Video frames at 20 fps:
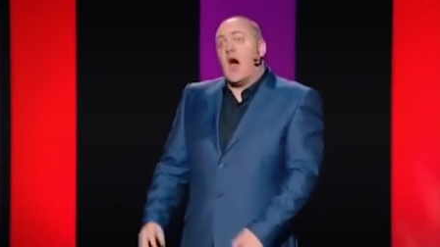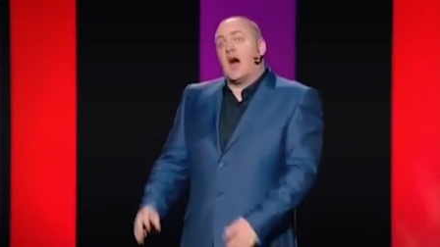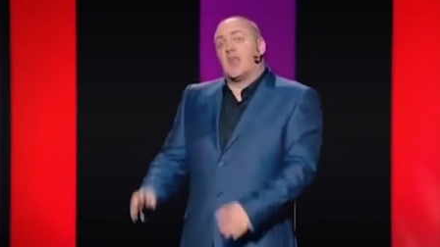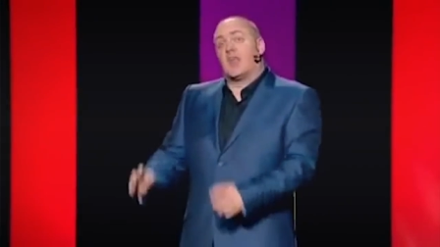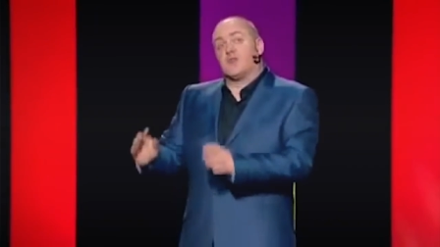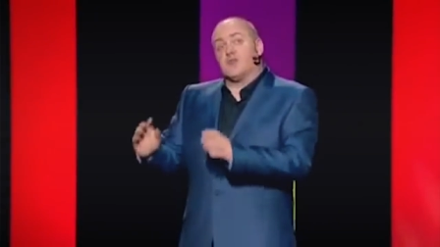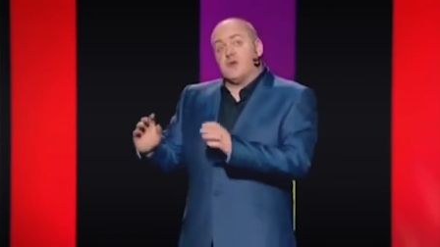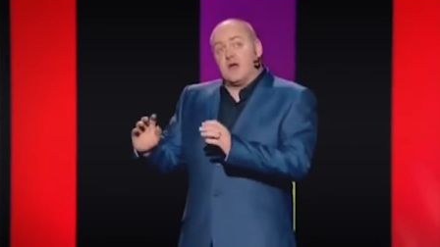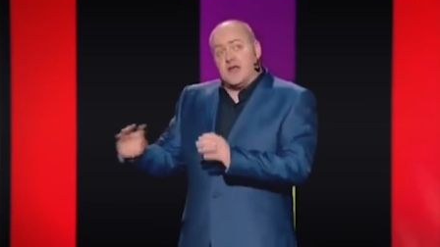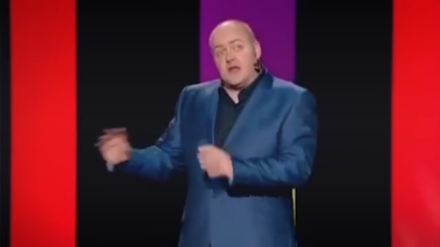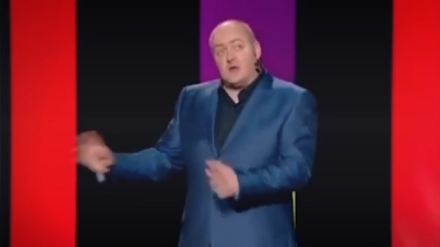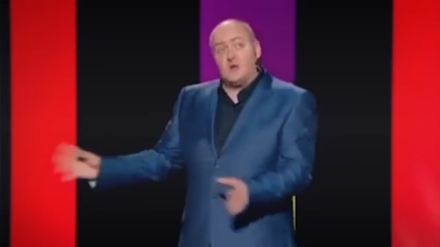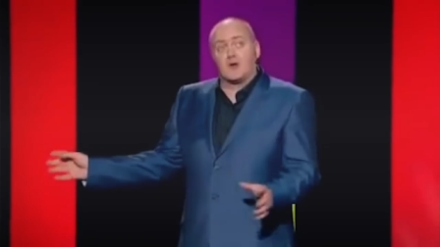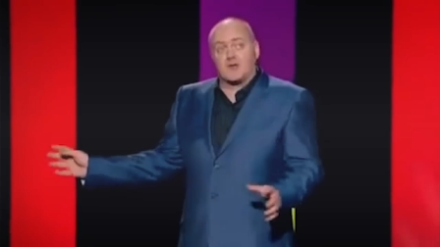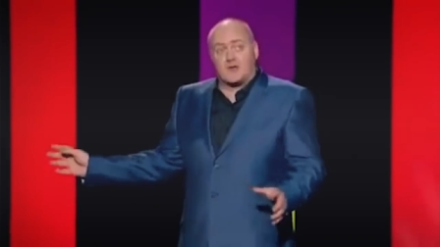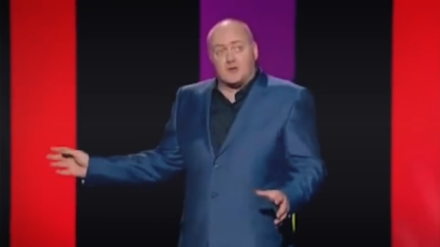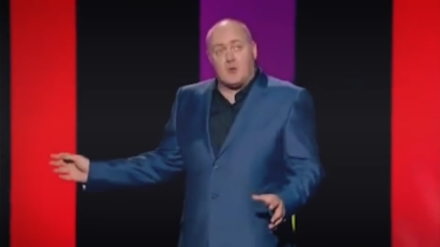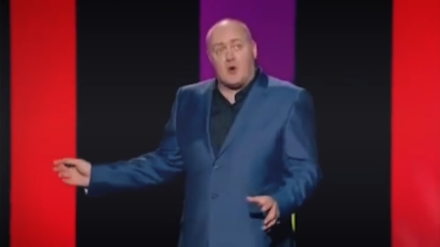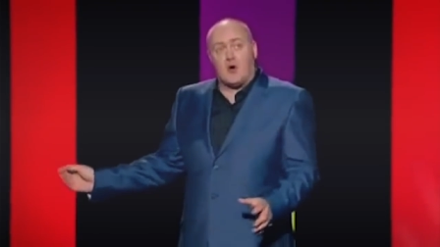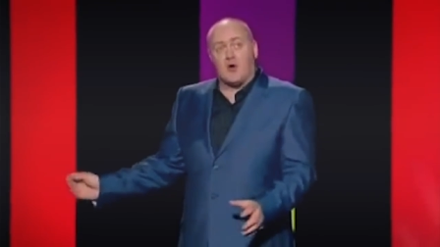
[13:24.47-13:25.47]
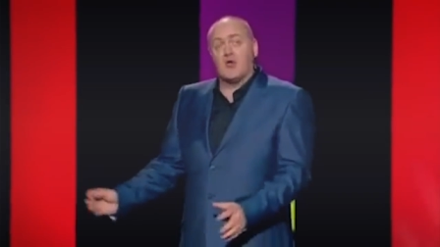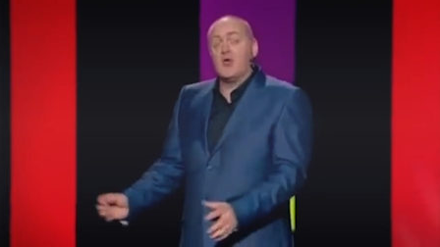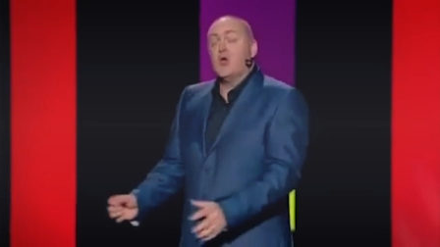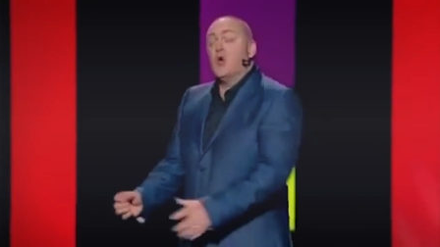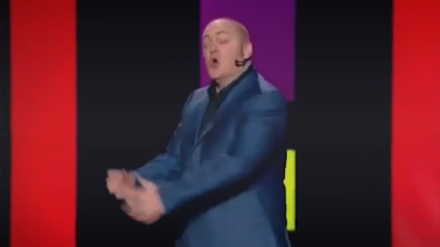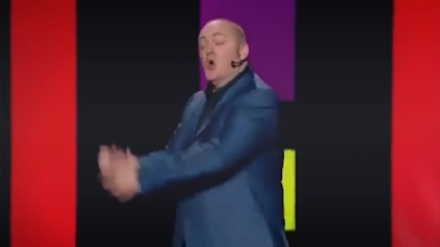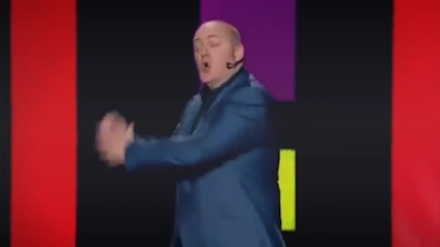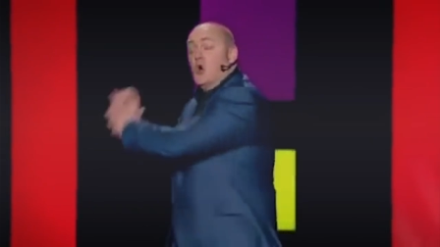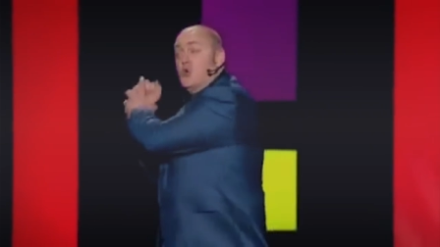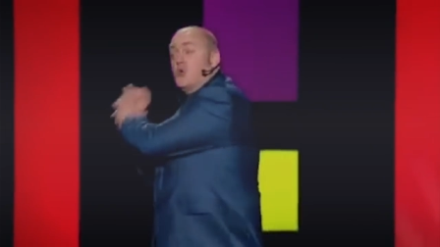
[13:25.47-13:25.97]
And I really wouldn't worry
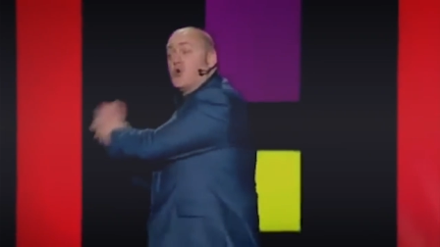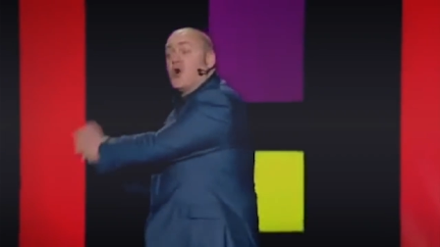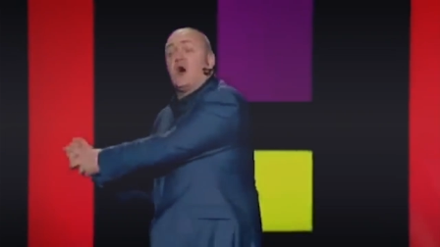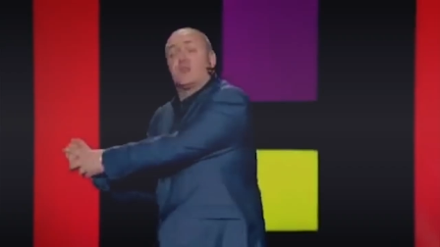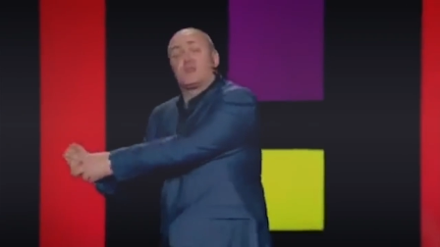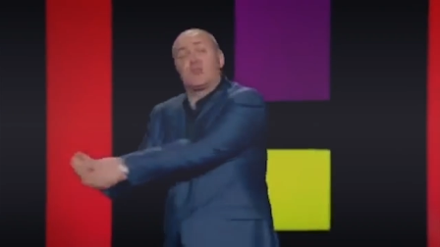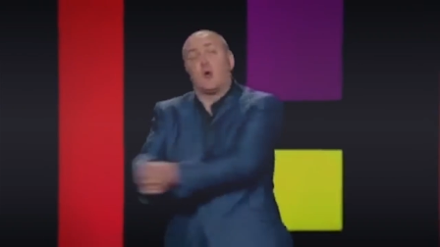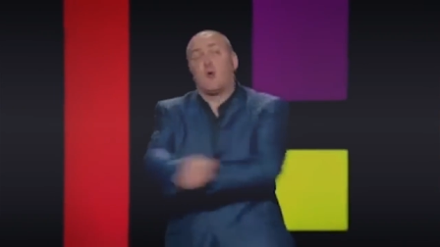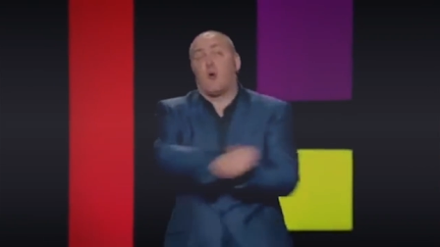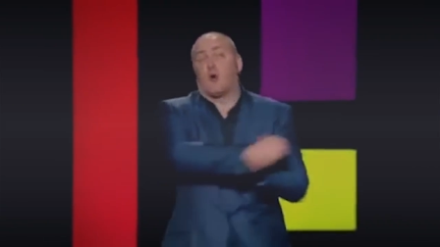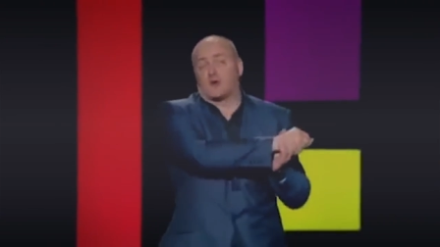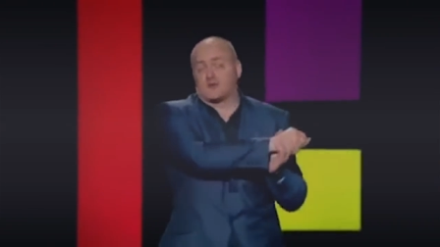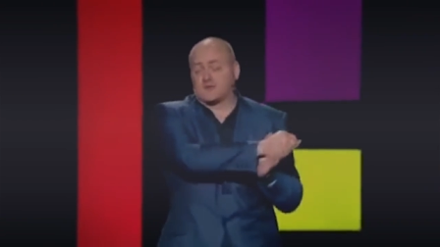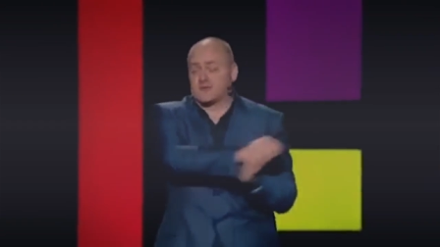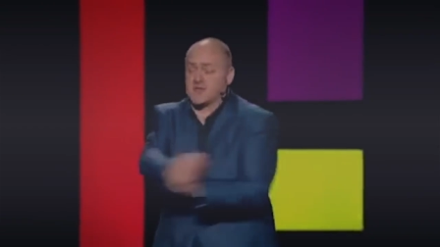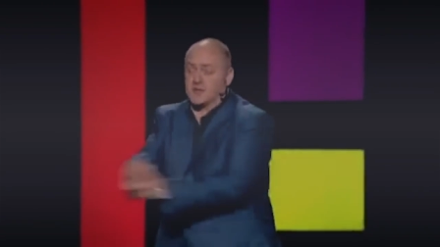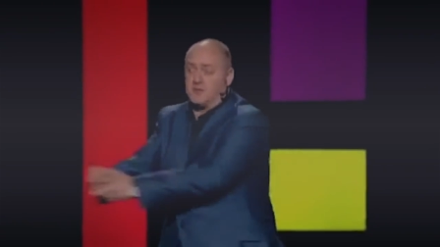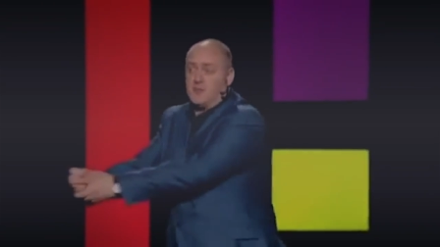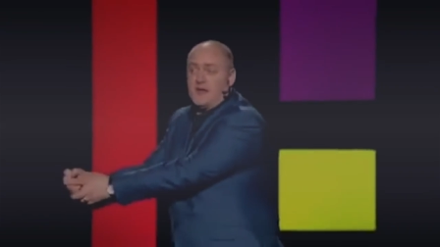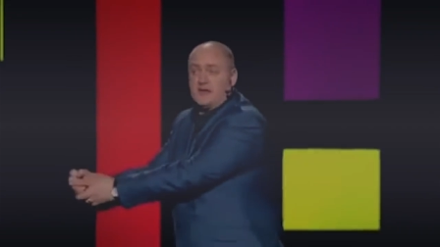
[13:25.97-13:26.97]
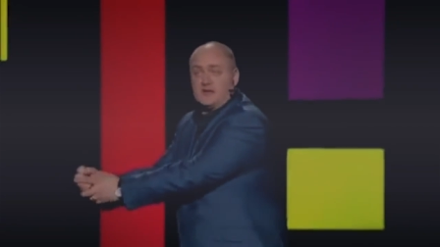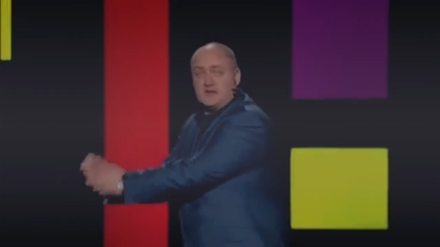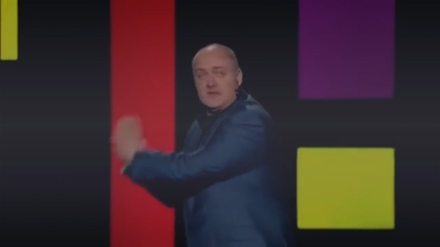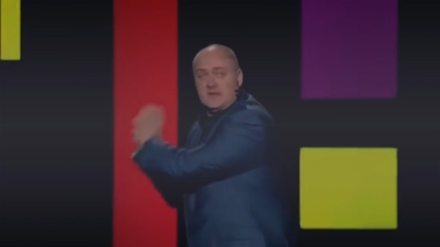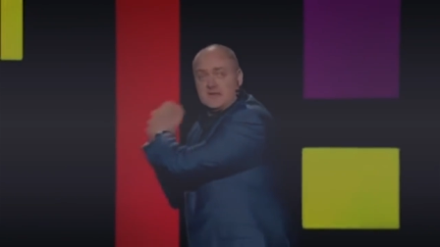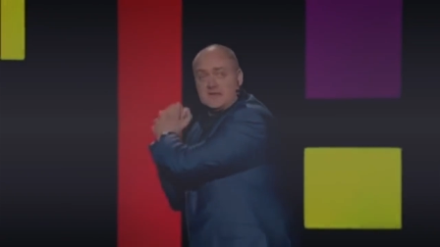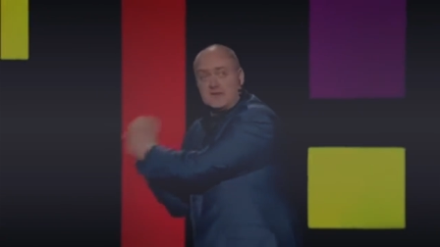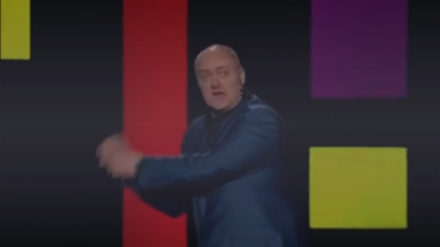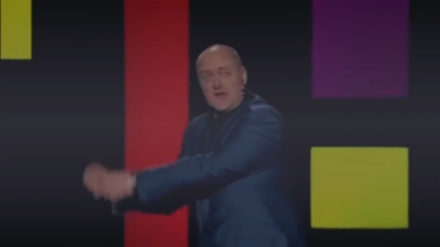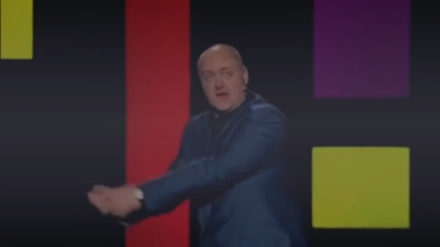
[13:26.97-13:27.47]
who got the worst of the belt
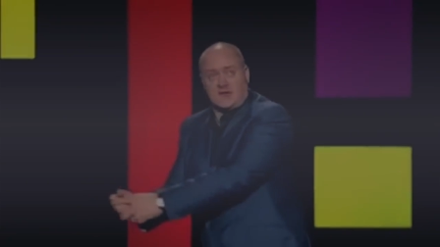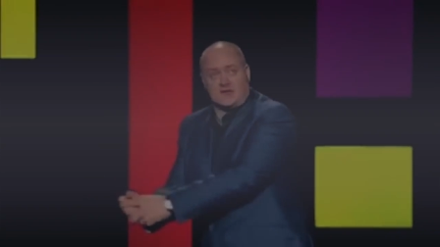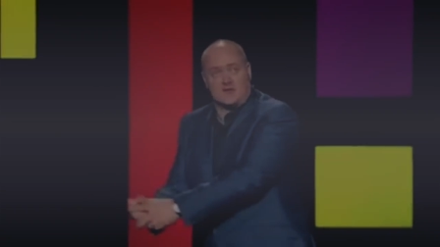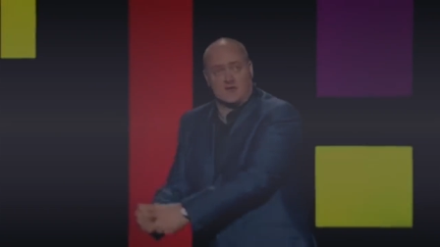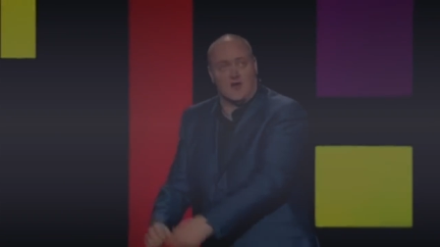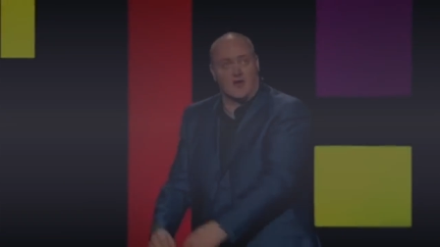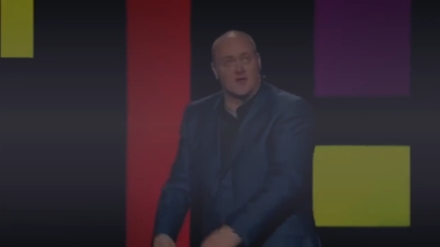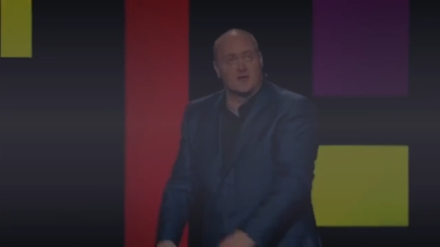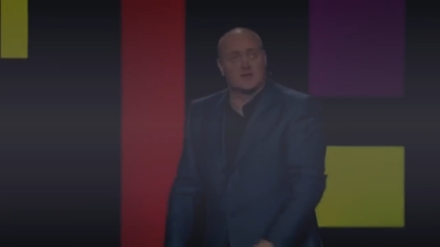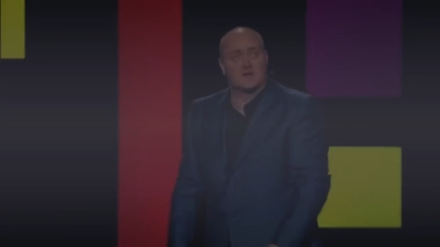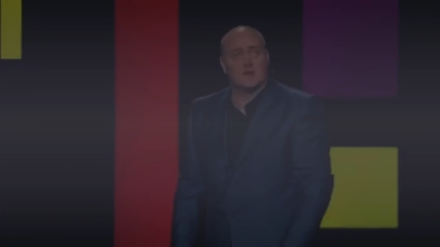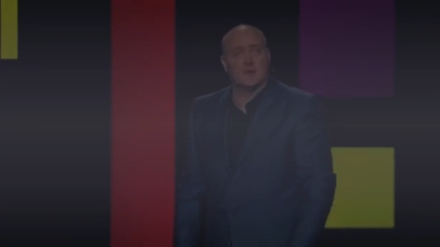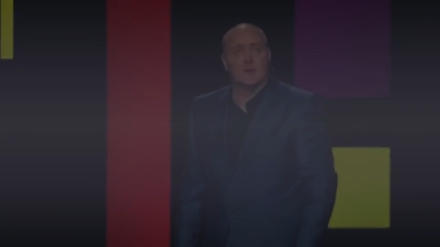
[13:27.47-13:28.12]
of the sticks, right?